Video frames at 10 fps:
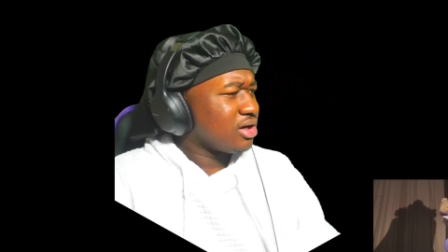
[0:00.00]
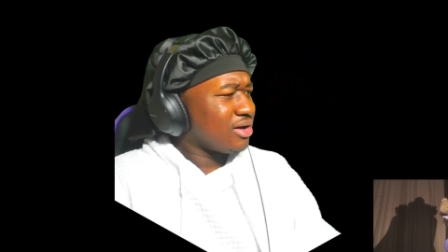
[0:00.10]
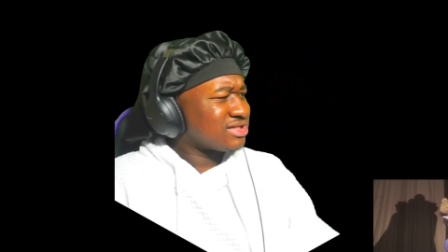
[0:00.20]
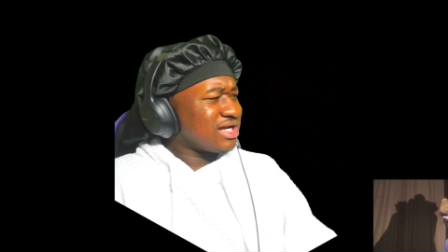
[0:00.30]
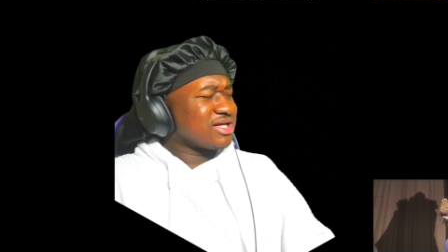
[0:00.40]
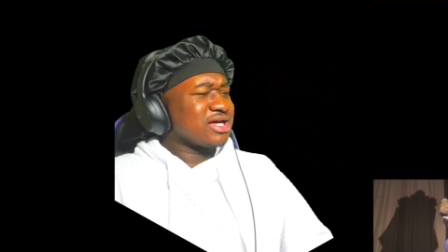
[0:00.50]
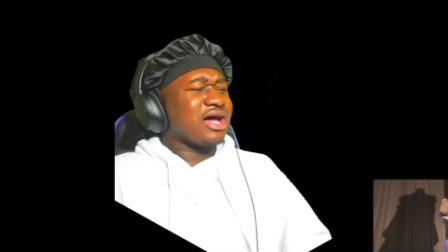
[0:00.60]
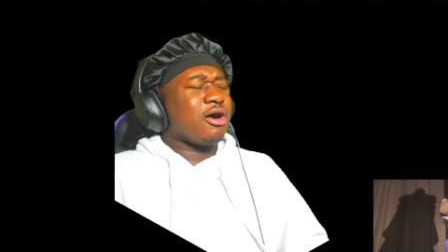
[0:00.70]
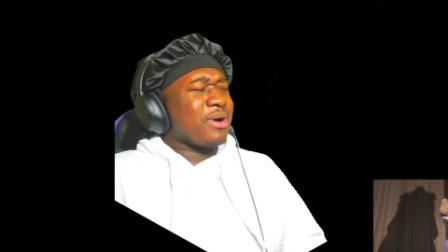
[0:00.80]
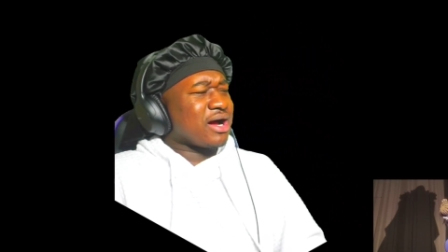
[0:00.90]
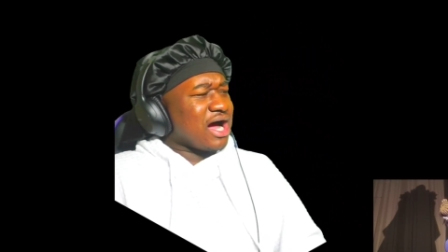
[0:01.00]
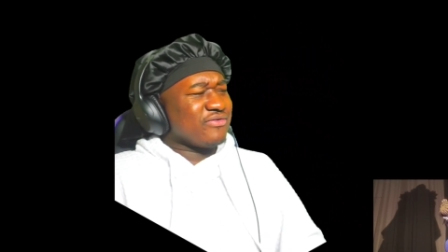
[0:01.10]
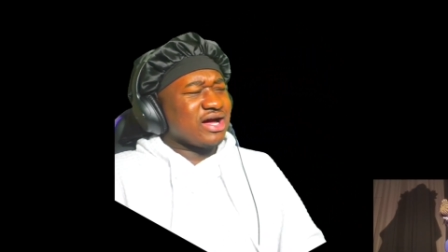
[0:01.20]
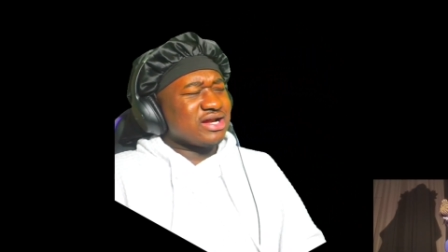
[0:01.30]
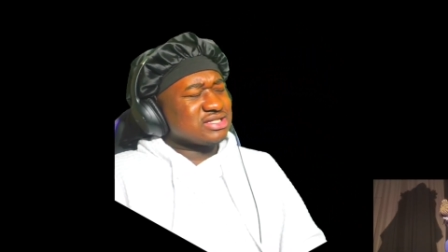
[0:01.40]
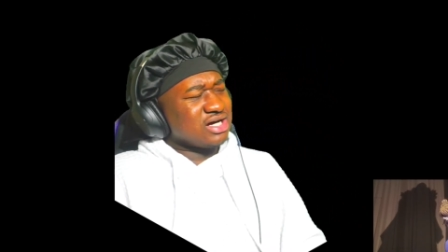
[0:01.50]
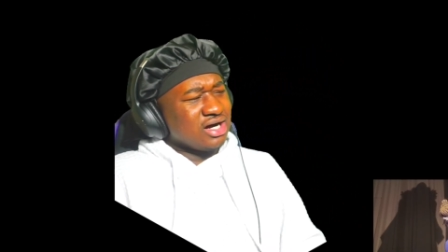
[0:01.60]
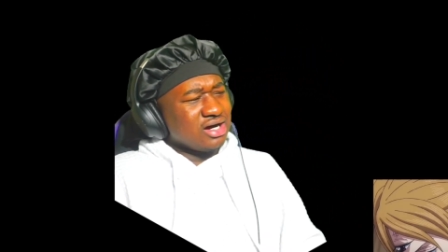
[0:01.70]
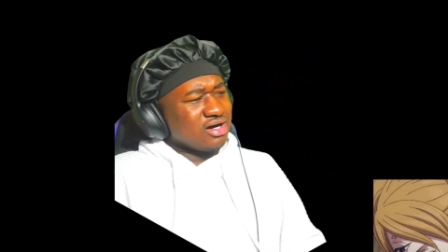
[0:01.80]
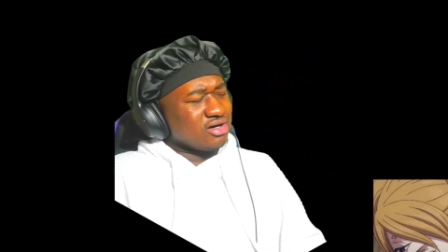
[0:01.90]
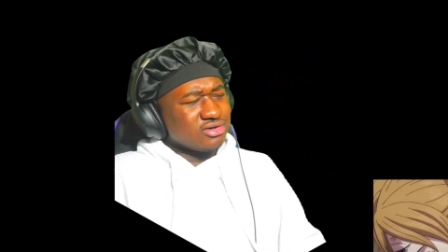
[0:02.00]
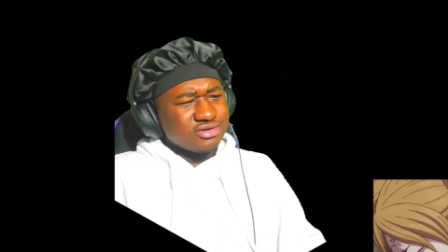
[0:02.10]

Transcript: I said that nigga, oh my God, I forgot his, uh.